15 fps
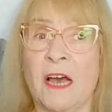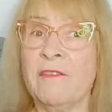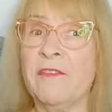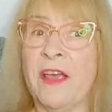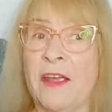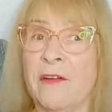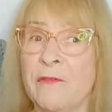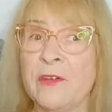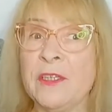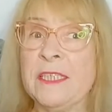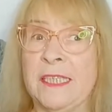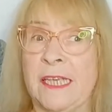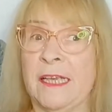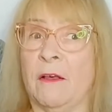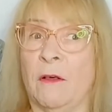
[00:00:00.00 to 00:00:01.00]
of every
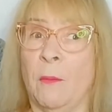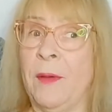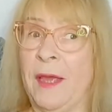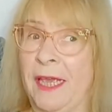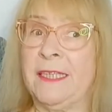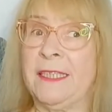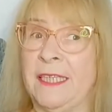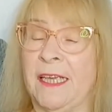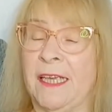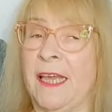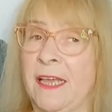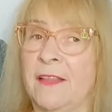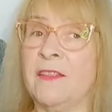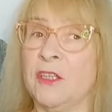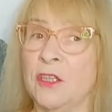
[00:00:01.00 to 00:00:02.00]
single painting
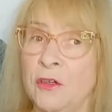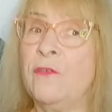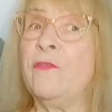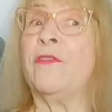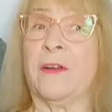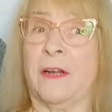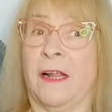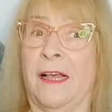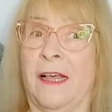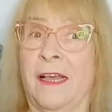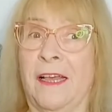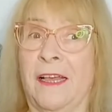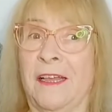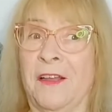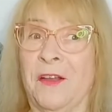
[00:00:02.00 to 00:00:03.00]
in the Louvre,
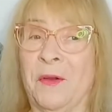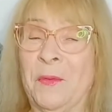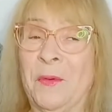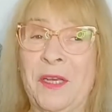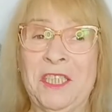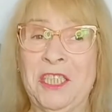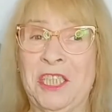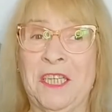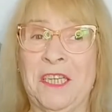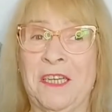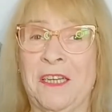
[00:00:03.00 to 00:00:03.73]
which,